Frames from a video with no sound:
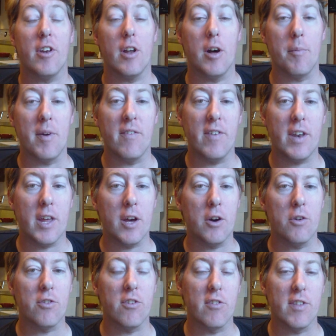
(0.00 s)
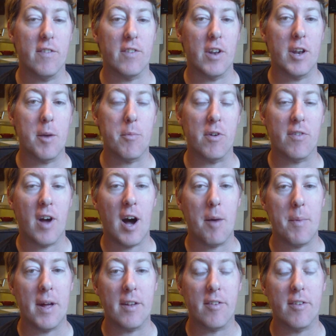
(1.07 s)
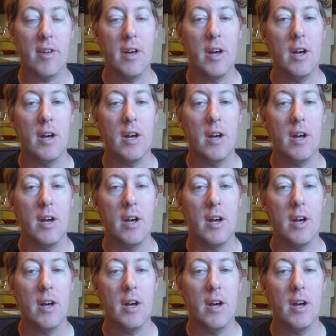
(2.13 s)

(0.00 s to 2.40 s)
on my videos. He's left a number of comments.